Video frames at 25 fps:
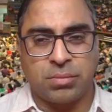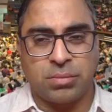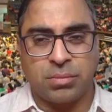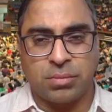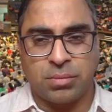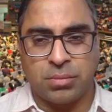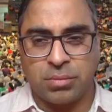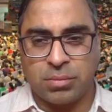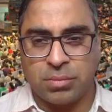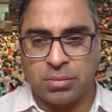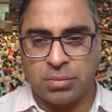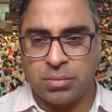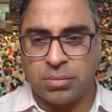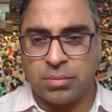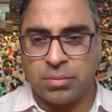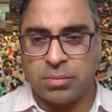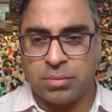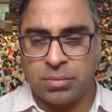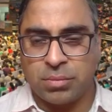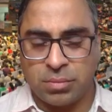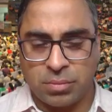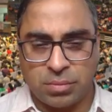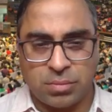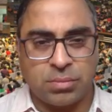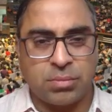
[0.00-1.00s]

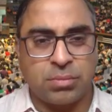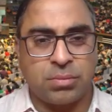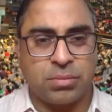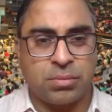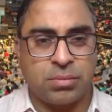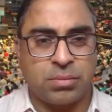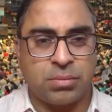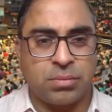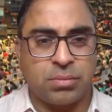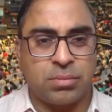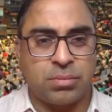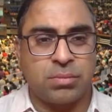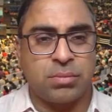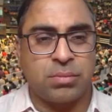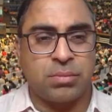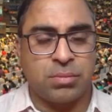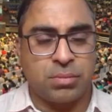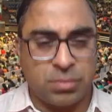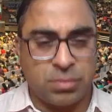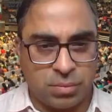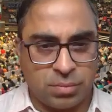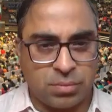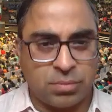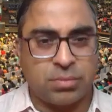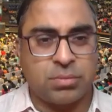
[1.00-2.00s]

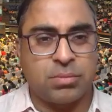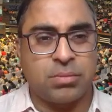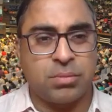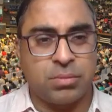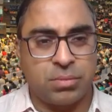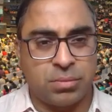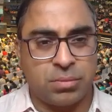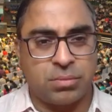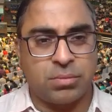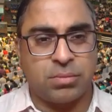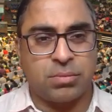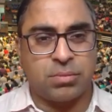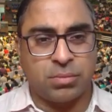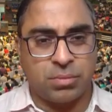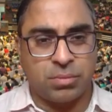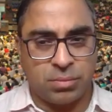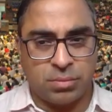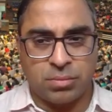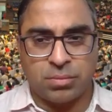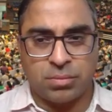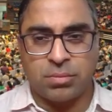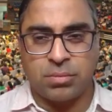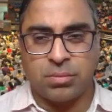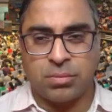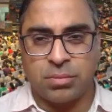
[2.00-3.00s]

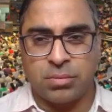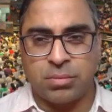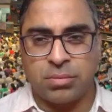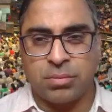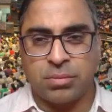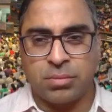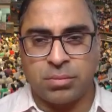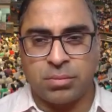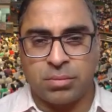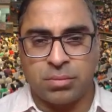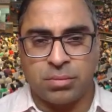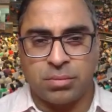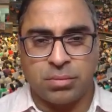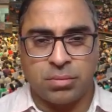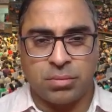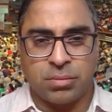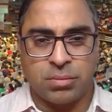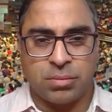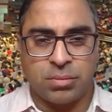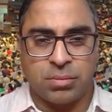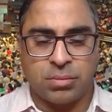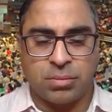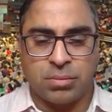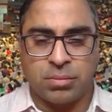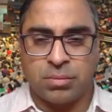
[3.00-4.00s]

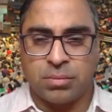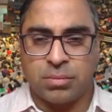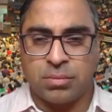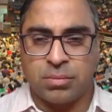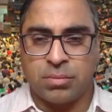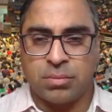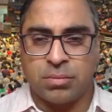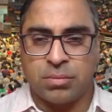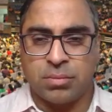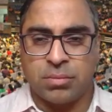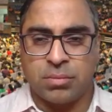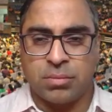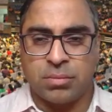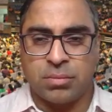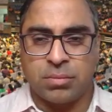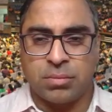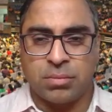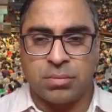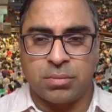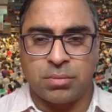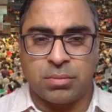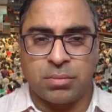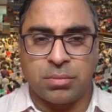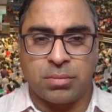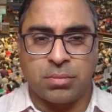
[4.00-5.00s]

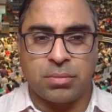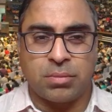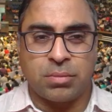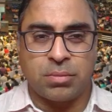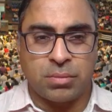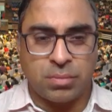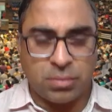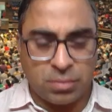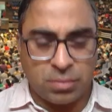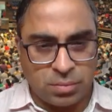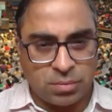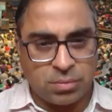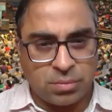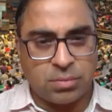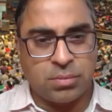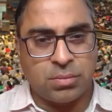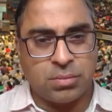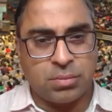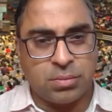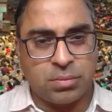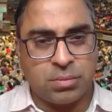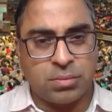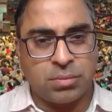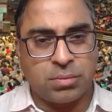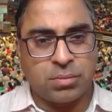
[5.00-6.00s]

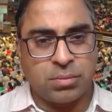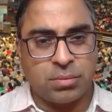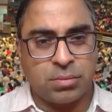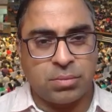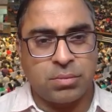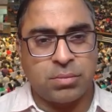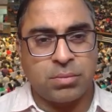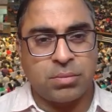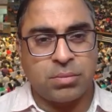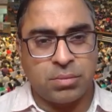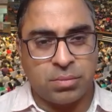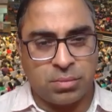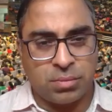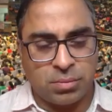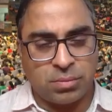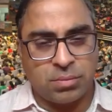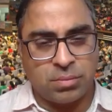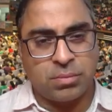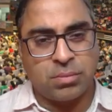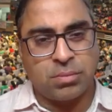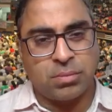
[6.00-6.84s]
The person shown says nothing.